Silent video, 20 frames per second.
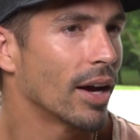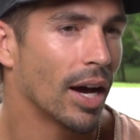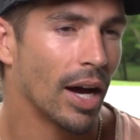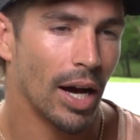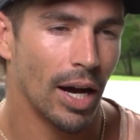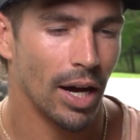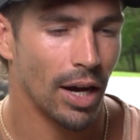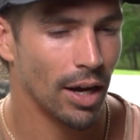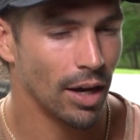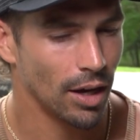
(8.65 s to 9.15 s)

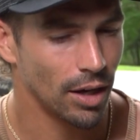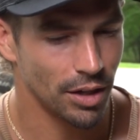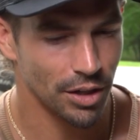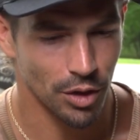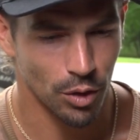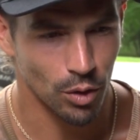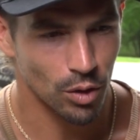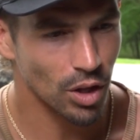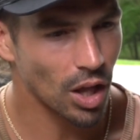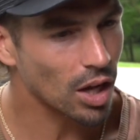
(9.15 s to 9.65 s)
A
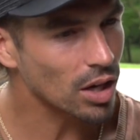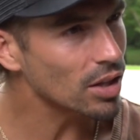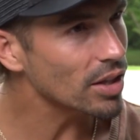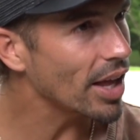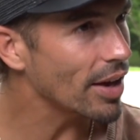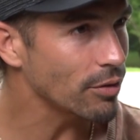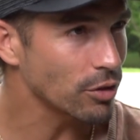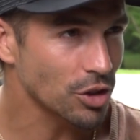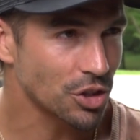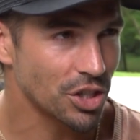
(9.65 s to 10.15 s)
lot of
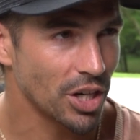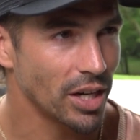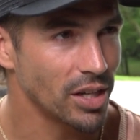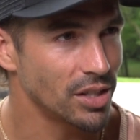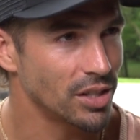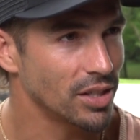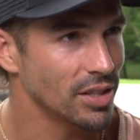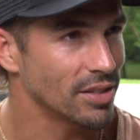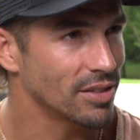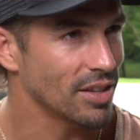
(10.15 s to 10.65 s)
level
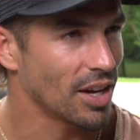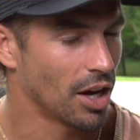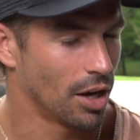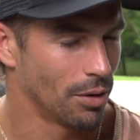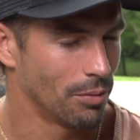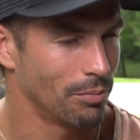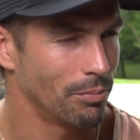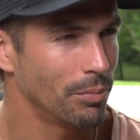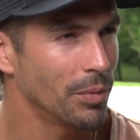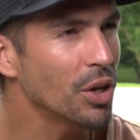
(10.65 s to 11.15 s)
changes,
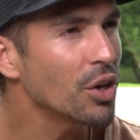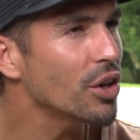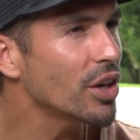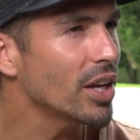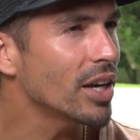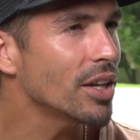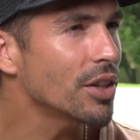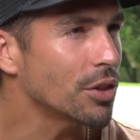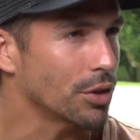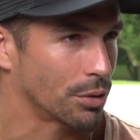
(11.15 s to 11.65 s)

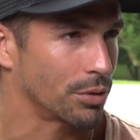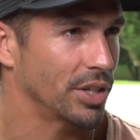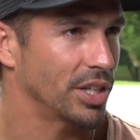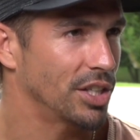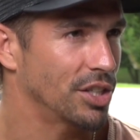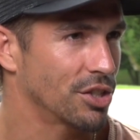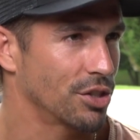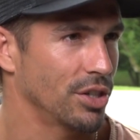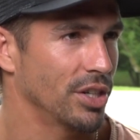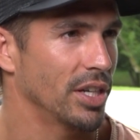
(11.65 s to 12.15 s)
1,000,003
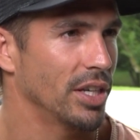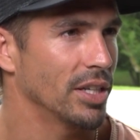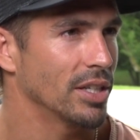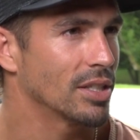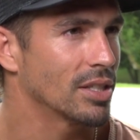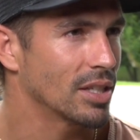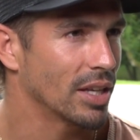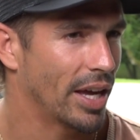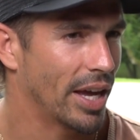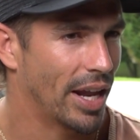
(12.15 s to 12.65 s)

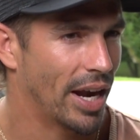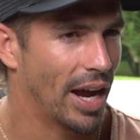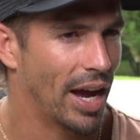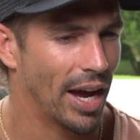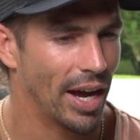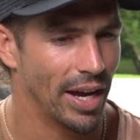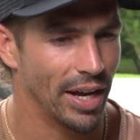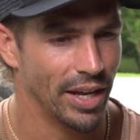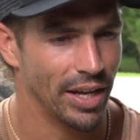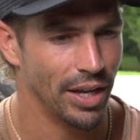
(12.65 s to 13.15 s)
trees, and
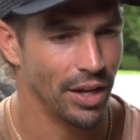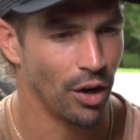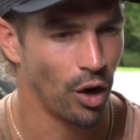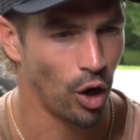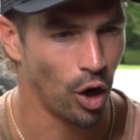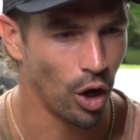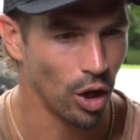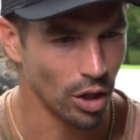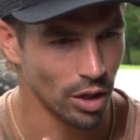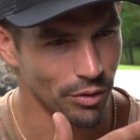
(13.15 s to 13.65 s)
I hit
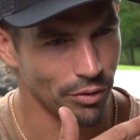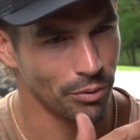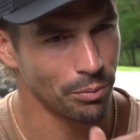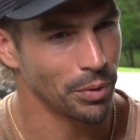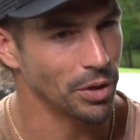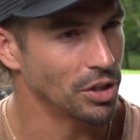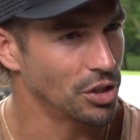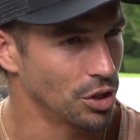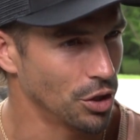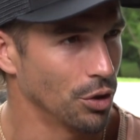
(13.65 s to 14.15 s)
all of them
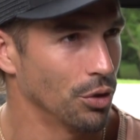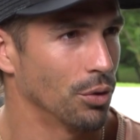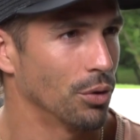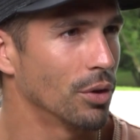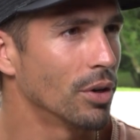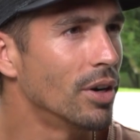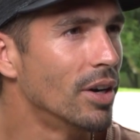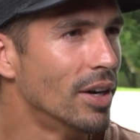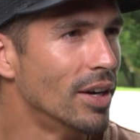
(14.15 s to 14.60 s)
but 2.